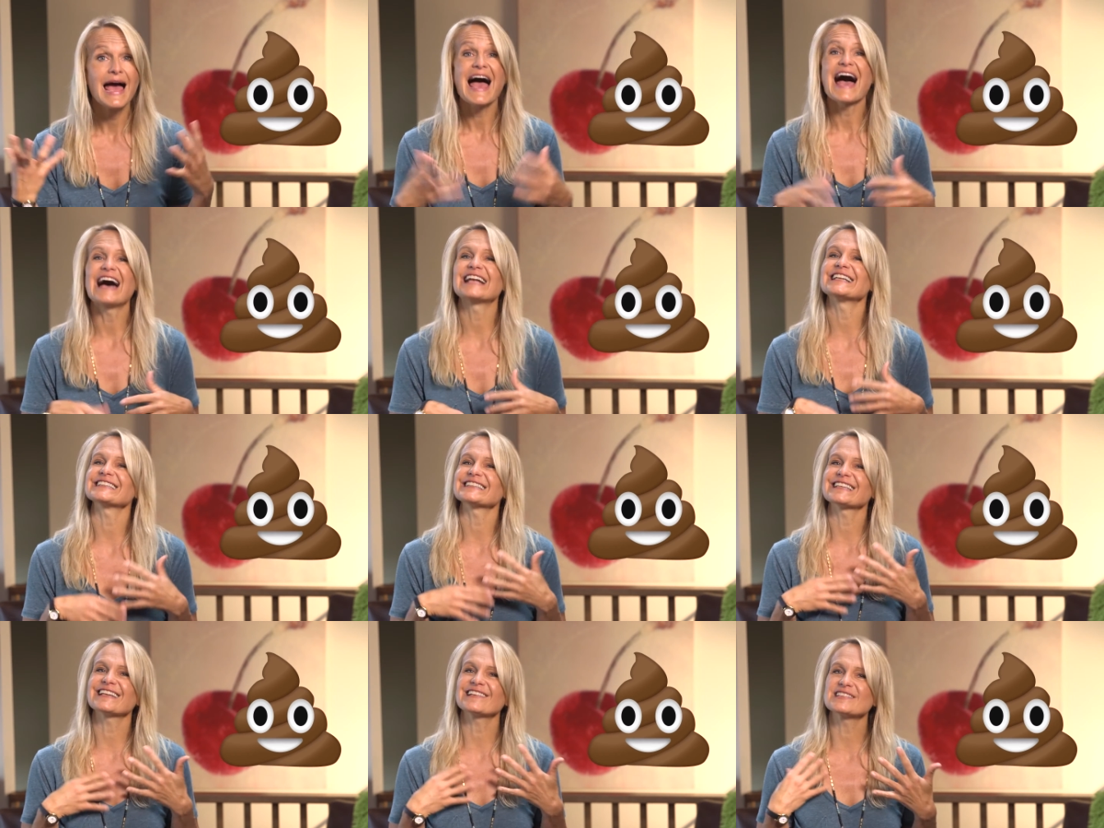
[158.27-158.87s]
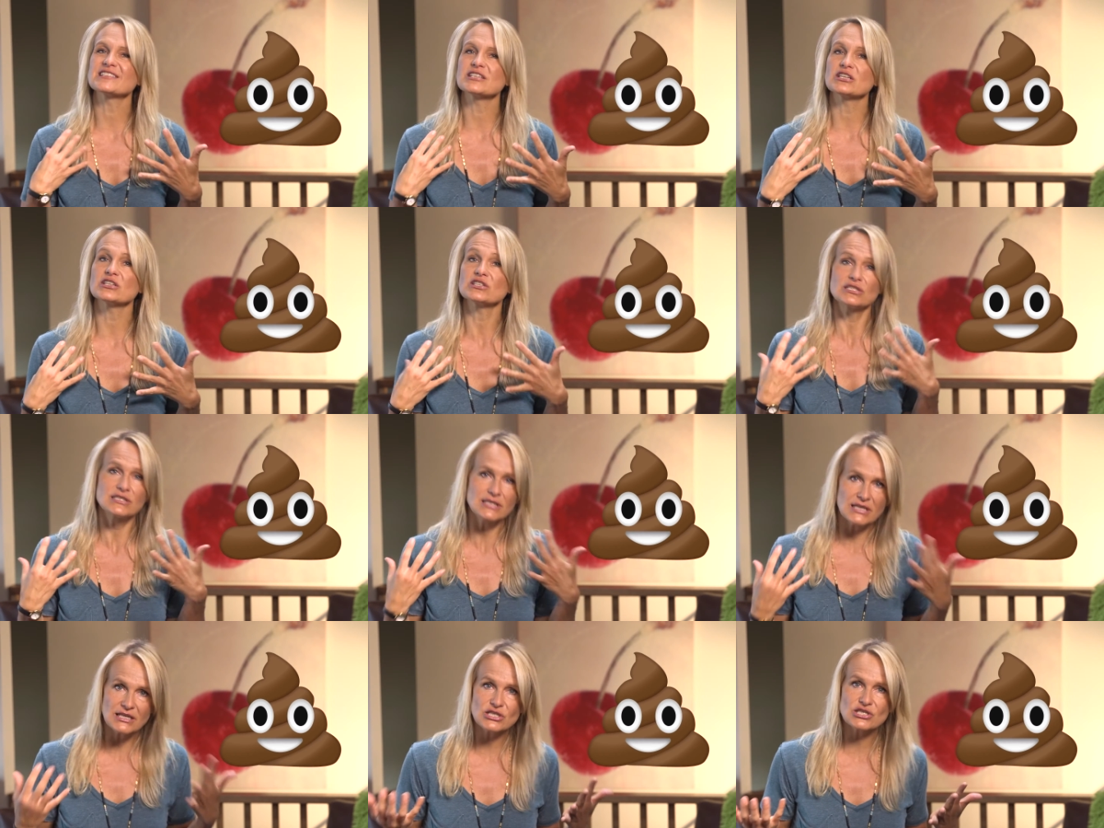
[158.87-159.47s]
And it leads to
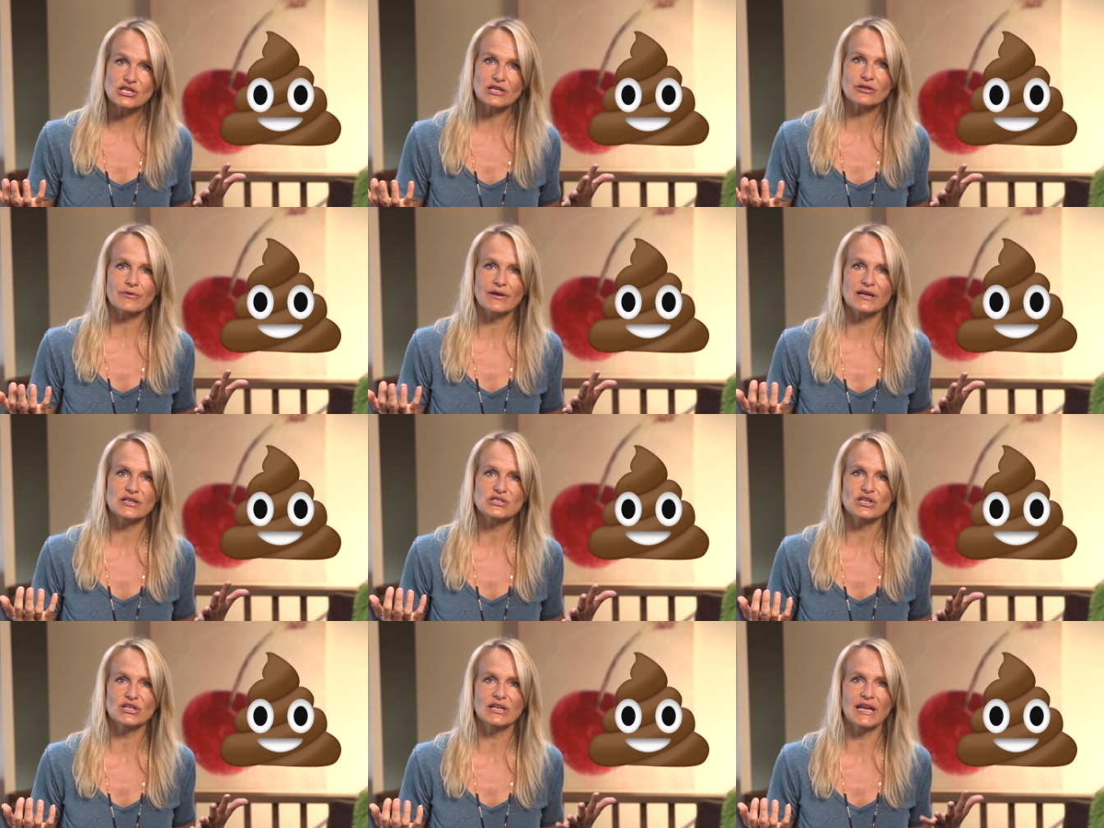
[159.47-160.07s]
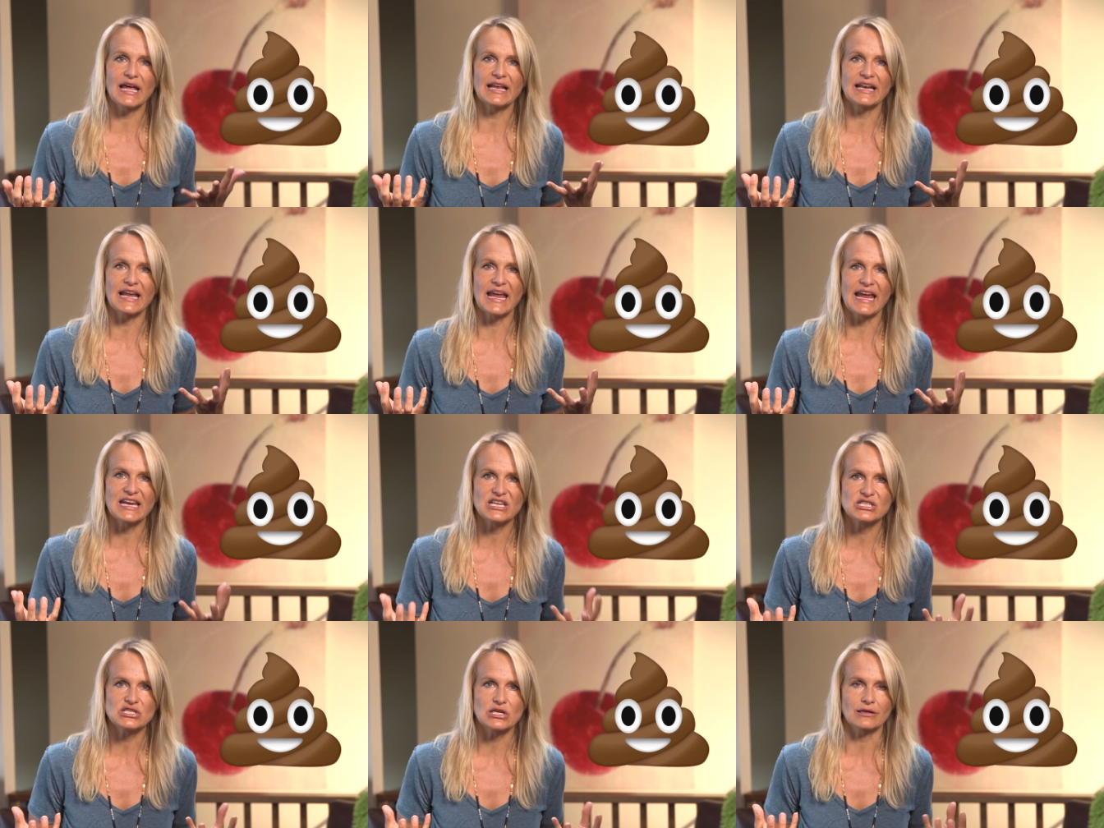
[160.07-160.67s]
degeneration and
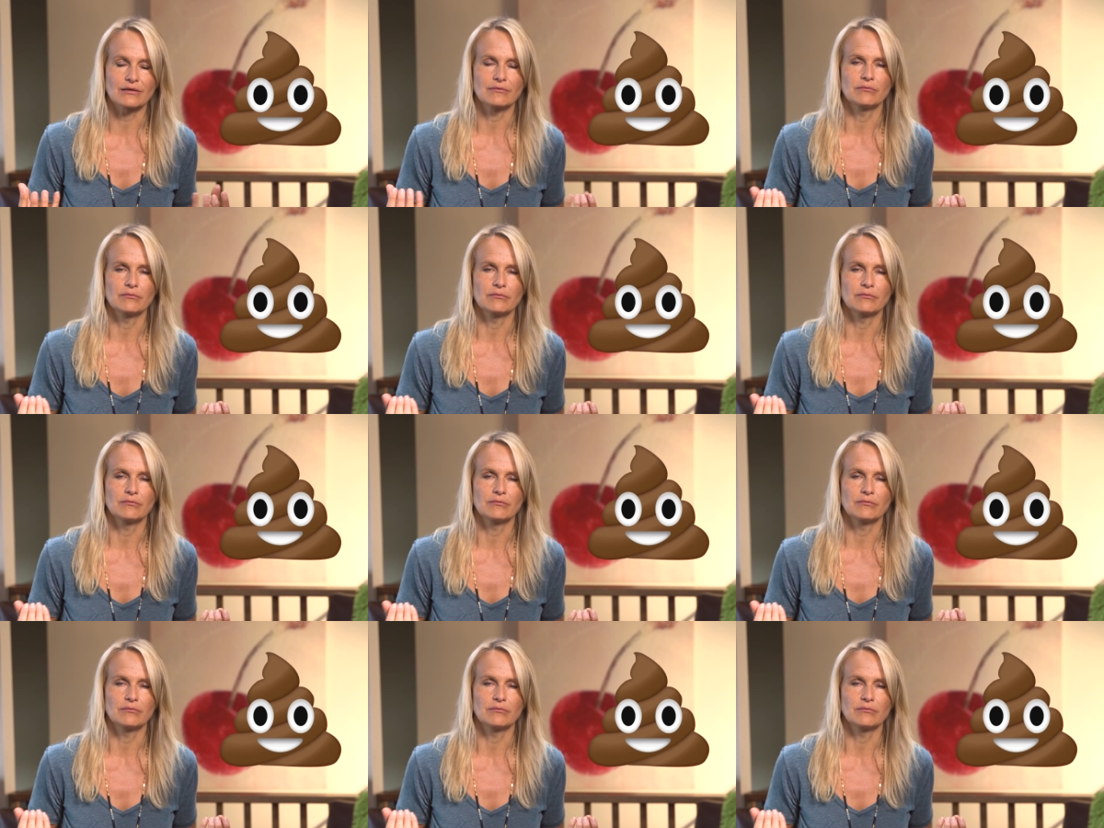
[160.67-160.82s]
aging.